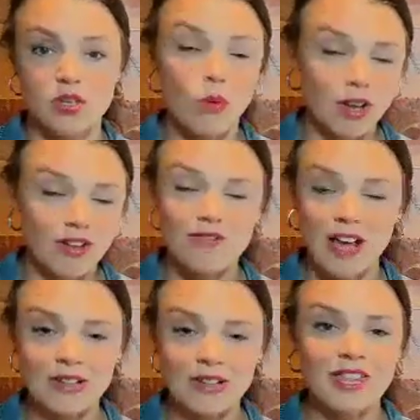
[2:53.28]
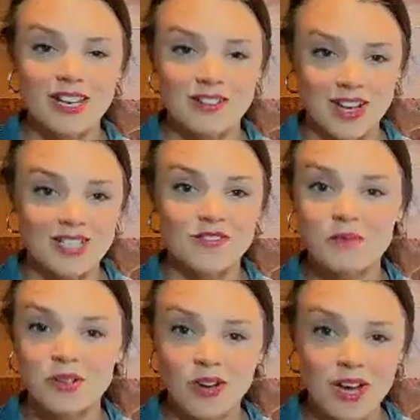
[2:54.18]
You want to follow that advice
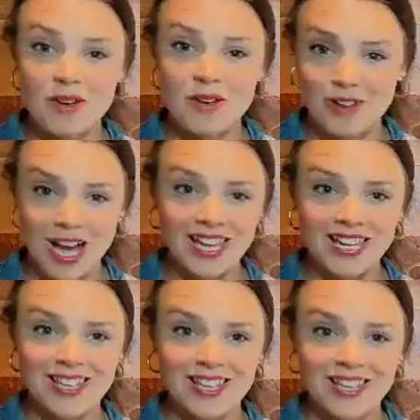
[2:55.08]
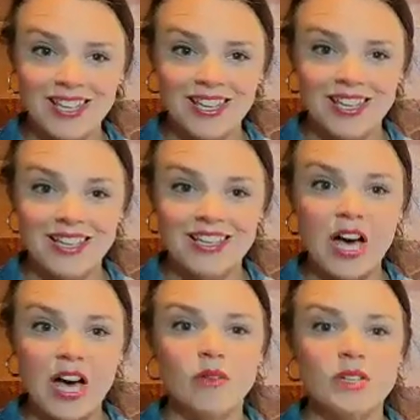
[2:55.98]
from your grandma, right?
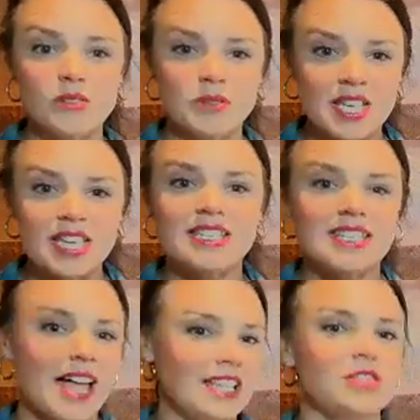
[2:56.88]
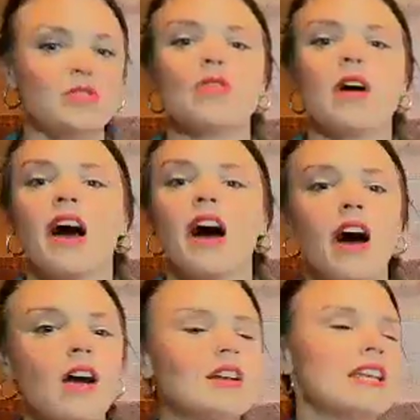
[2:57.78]
Now, you sit in silence, you try
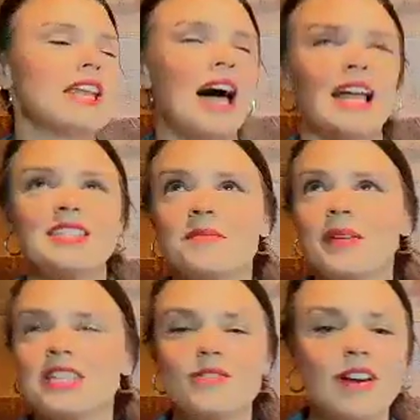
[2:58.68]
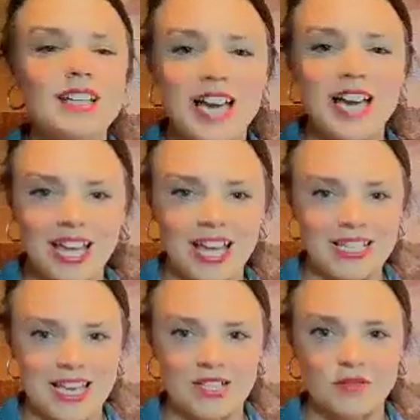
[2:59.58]
hard not to make direct eye
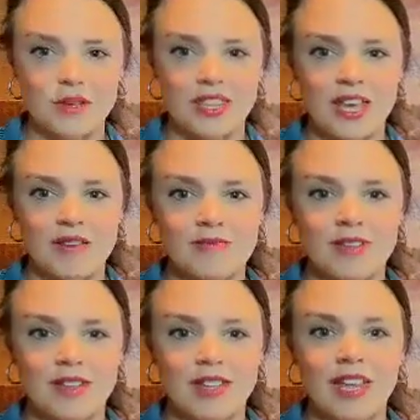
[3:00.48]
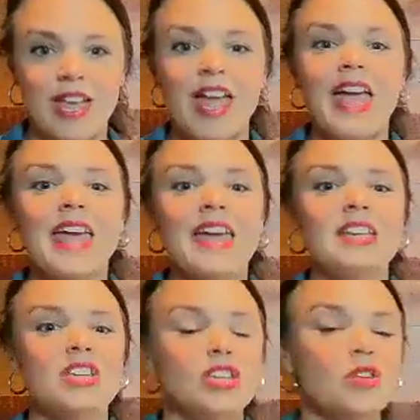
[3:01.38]
contact with them,
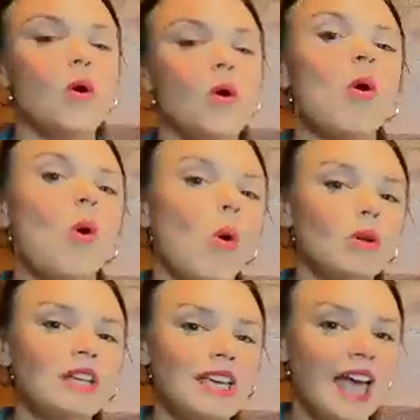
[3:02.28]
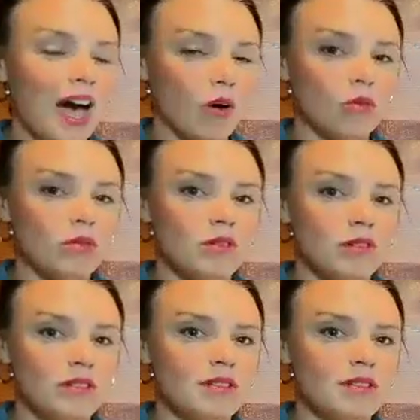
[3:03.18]
and you are holding out